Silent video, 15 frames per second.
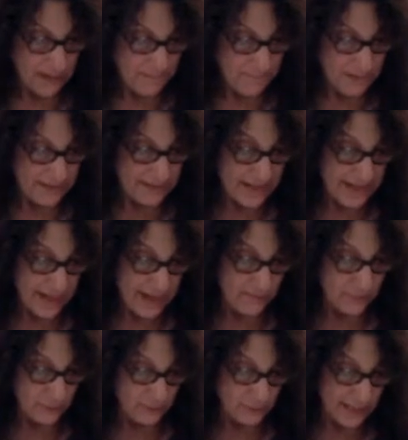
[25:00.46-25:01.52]
But they have
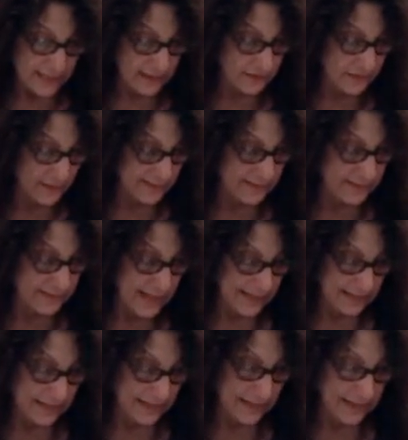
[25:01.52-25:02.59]
already
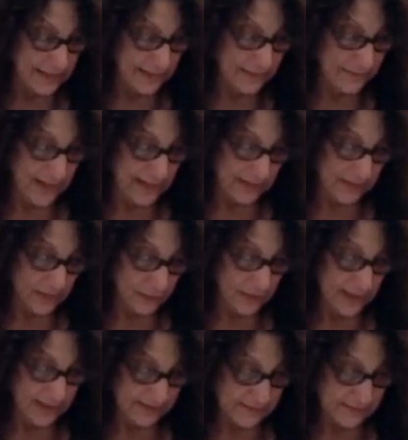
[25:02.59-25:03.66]
transcended the event
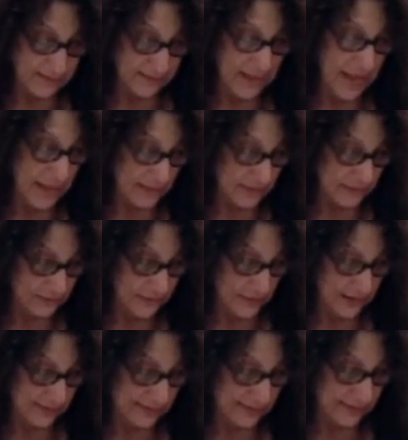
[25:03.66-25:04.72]
horizon and are
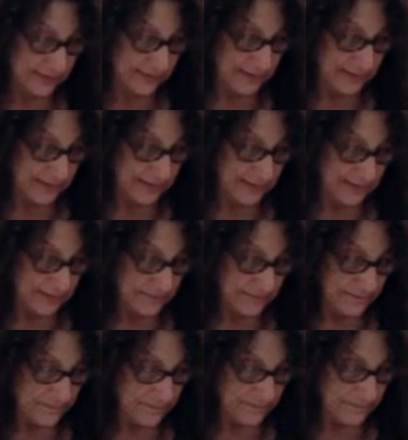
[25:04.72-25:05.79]
lost.
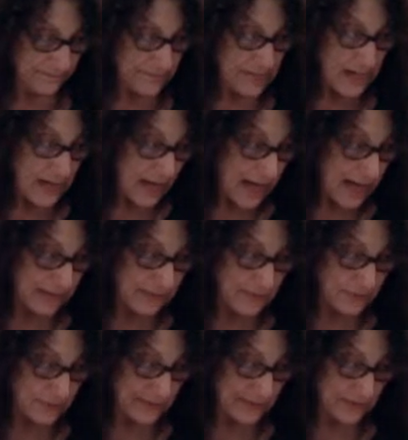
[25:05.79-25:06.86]
I
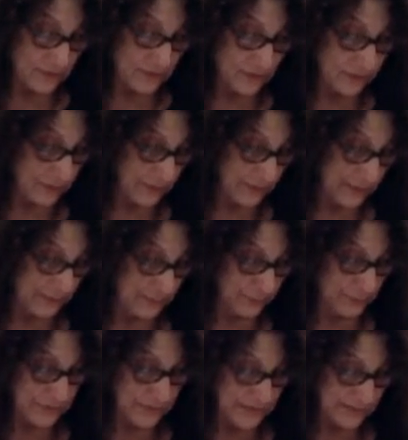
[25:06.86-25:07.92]
surrender too and
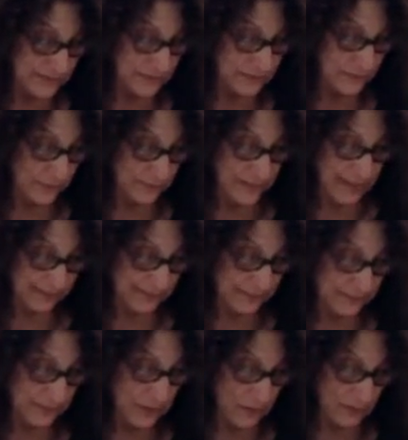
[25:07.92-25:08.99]
proceed to your
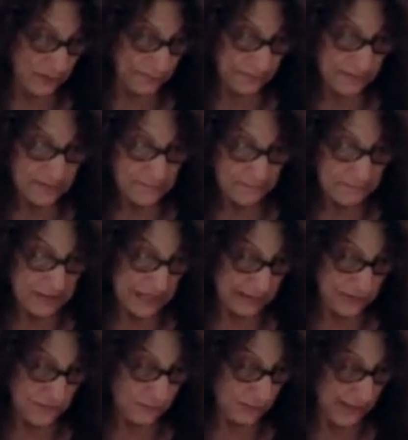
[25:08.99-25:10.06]
next poem,
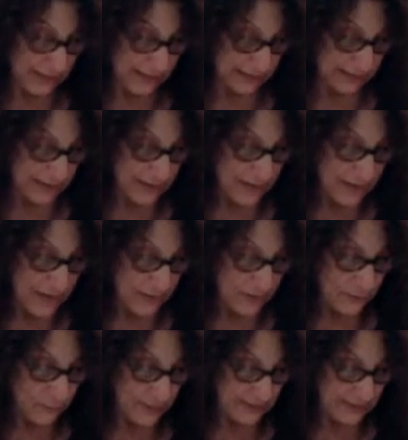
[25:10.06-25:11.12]
page right,
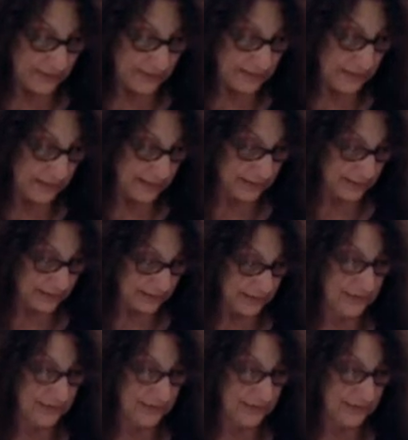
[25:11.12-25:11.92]
the one entitled